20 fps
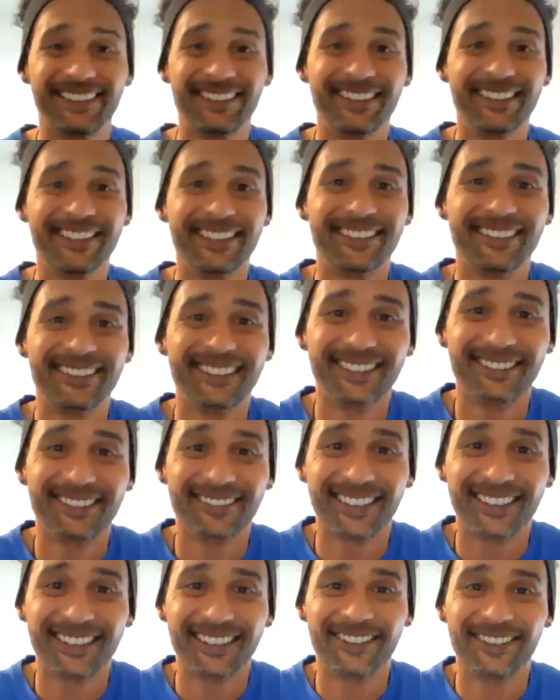Oh, here he is
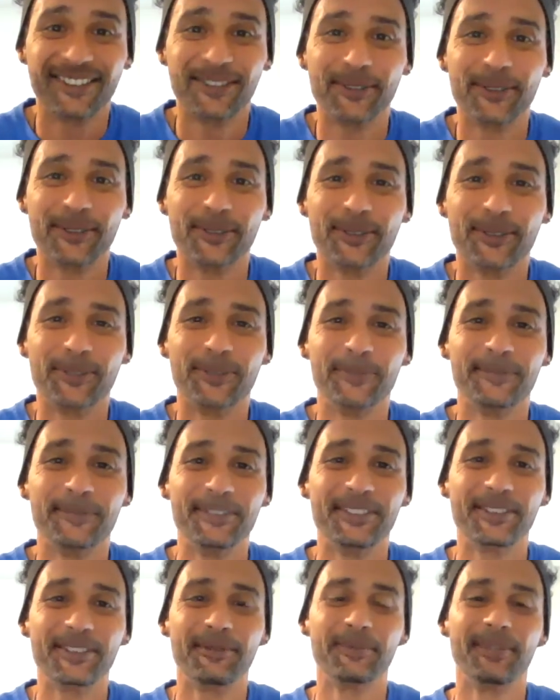right here. Cool, cool, cool.
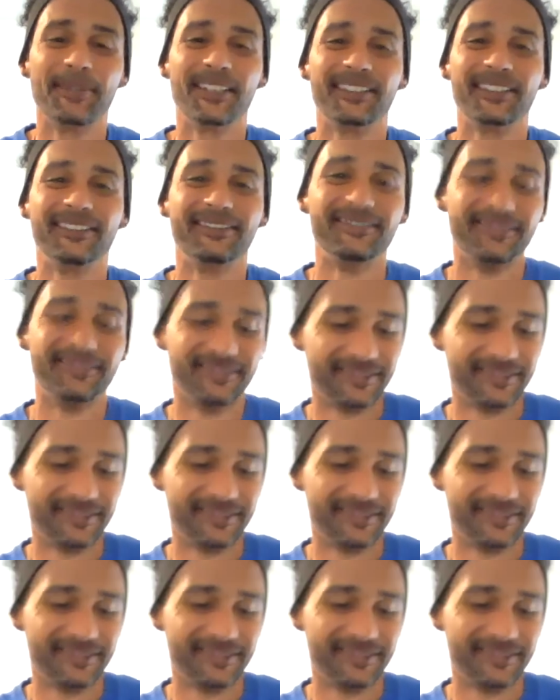He's coming back in.